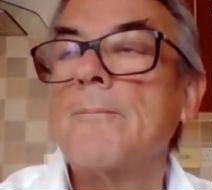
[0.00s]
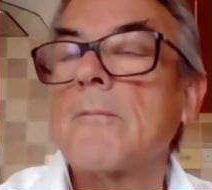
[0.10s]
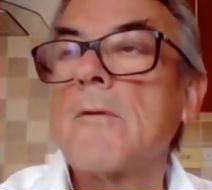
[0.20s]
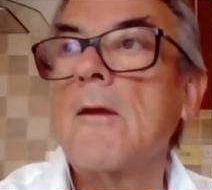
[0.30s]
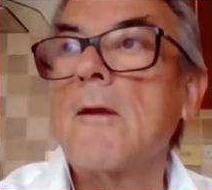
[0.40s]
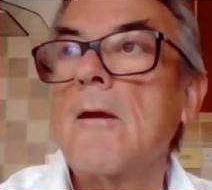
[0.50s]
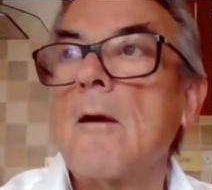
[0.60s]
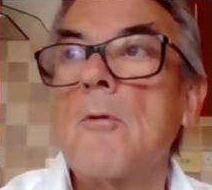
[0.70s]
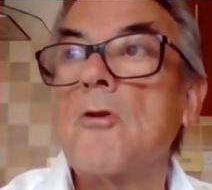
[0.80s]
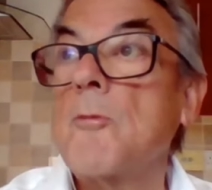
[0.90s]
the
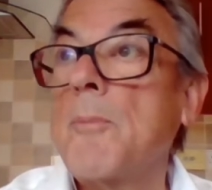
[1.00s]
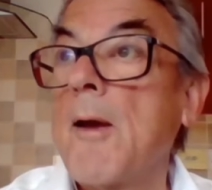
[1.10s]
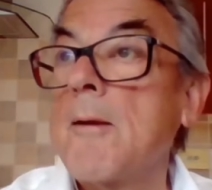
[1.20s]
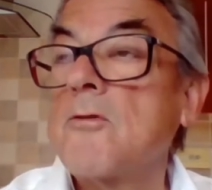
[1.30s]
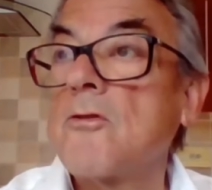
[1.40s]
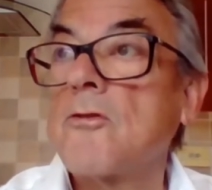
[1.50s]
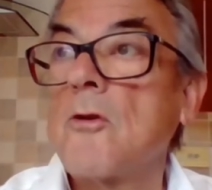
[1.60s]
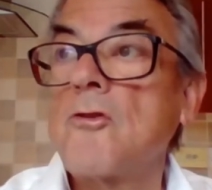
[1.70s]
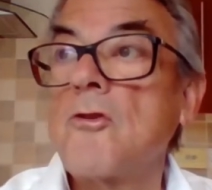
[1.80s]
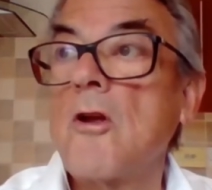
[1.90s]
Emerging Payments
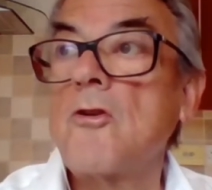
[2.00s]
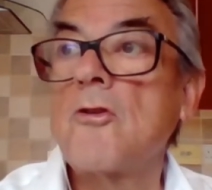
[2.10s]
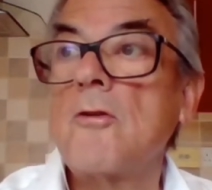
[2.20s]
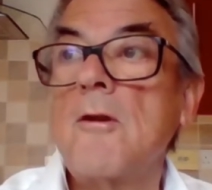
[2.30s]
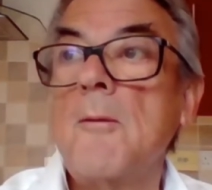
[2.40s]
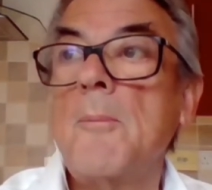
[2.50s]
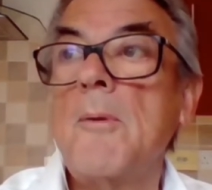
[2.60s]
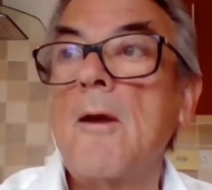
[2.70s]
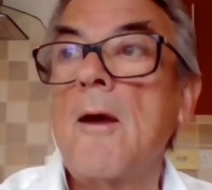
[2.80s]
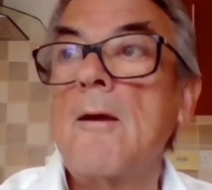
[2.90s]
Association,
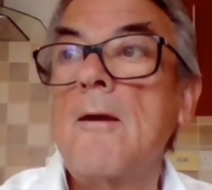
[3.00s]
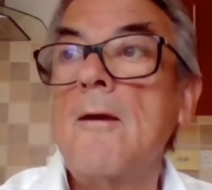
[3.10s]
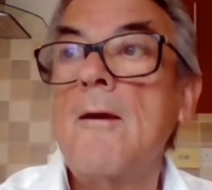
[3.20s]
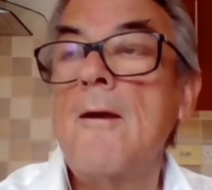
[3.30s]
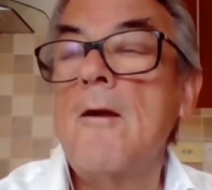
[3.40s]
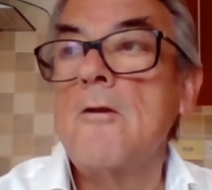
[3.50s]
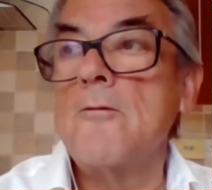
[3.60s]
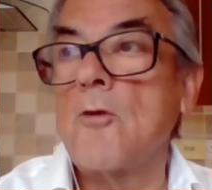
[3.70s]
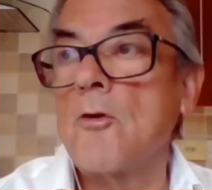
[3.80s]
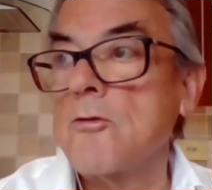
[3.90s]
EPA.
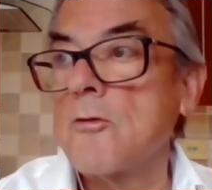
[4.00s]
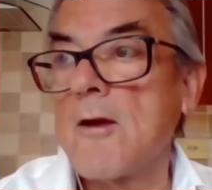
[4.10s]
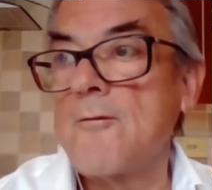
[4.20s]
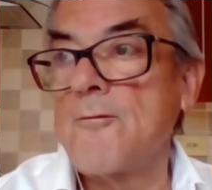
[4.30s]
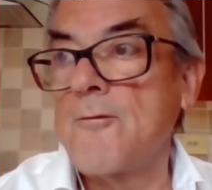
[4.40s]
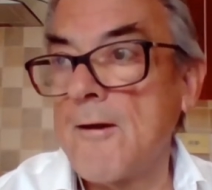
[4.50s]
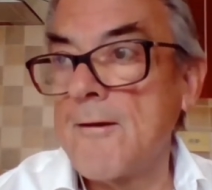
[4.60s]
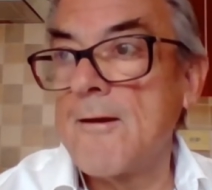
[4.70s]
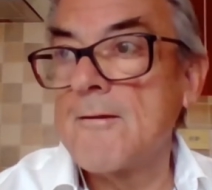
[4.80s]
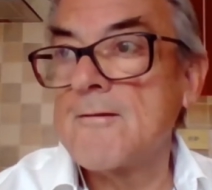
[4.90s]
You've got UK
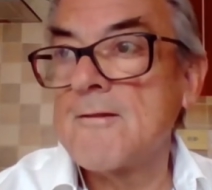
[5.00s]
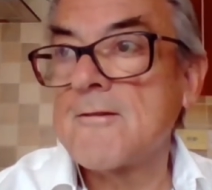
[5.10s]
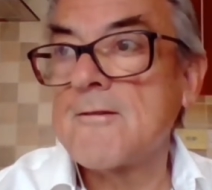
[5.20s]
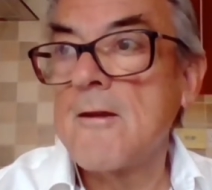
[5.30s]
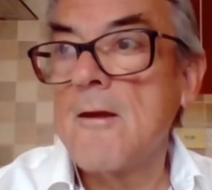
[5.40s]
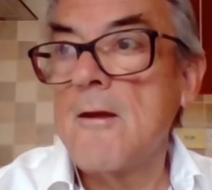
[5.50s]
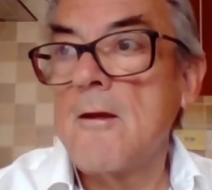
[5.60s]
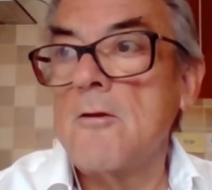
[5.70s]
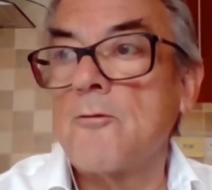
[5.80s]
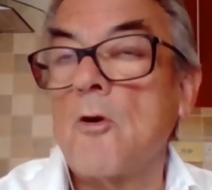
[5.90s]
Finance.
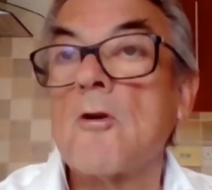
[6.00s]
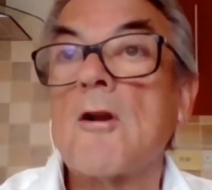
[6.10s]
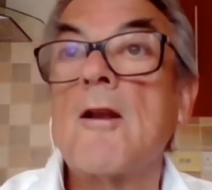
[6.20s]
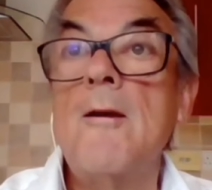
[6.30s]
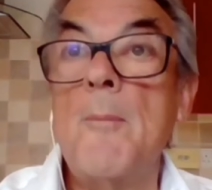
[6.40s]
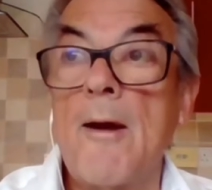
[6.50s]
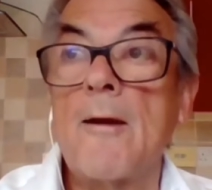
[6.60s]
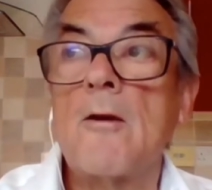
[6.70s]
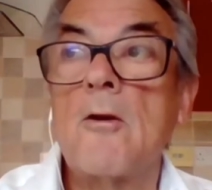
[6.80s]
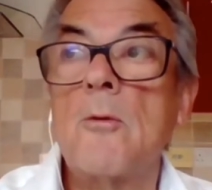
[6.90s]
You've got
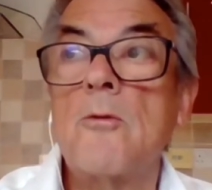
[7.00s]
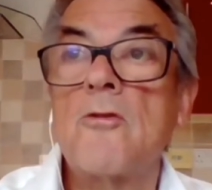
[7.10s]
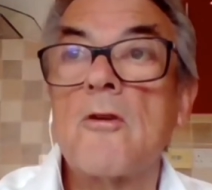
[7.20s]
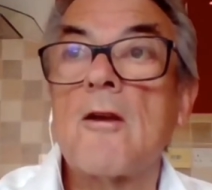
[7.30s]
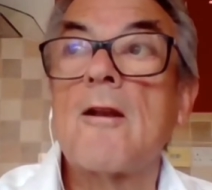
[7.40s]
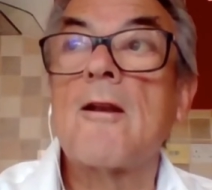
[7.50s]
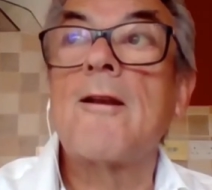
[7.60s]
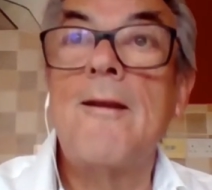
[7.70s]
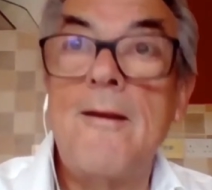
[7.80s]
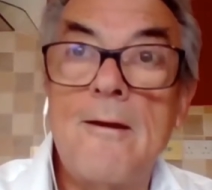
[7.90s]
Clearbank, who is a
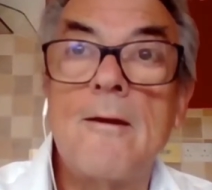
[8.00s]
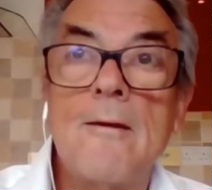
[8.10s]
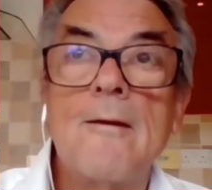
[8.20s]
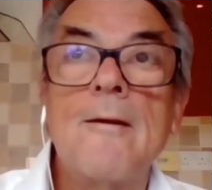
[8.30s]
clear